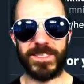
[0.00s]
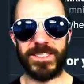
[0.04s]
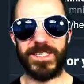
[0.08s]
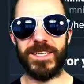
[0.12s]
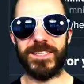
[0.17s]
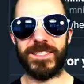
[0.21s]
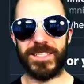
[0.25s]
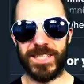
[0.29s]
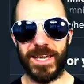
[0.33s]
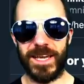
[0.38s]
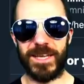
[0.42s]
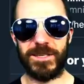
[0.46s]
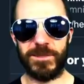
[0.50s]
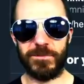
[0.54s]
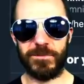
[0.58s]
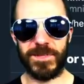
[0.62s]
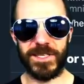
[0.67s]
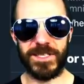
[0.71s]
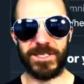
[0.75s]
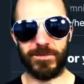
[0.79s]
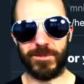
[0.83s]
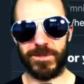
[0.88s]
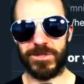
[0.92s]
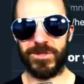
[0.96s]
The intent of
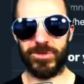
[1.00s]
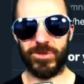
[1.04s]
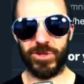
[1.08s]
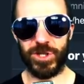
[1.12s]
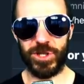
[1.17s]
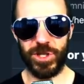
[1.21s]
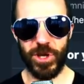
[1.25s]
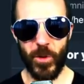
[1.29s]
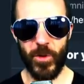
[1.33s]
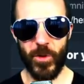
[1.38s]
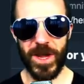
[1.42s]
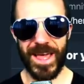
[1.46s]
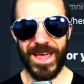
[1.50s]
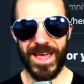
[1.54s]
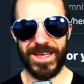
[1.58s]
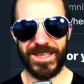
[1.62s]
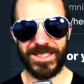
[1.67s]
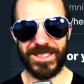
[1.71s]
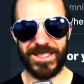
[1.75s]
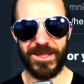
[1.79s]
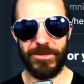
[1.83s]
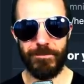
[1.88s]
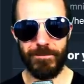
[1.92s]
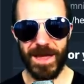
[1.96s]
this was to showcase
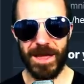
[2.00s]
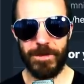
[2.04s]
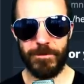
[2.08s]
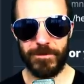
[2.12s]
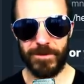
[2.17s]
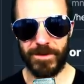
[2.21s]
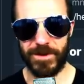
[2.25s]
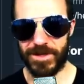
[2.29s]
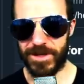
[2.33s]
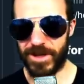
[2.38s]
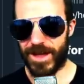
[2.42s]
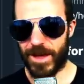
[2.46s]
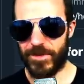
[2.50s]
the method.